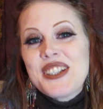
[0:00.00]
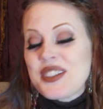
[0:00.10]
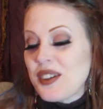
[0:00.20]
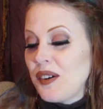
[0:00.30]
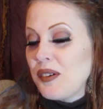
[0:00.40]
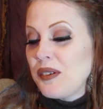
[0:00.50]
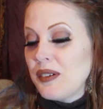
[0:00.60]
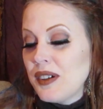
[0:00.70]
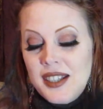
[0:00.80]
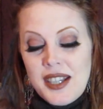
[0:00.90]

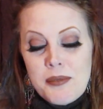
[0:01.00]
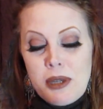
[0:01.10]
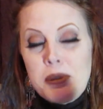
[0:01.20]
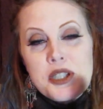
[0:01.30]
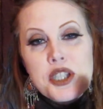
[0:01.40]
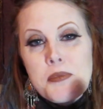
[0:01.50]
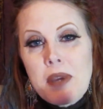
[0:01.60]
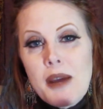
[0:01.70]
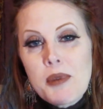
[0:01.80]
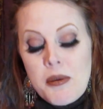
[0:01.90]
So it may be a cheap
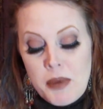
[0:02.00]
camera,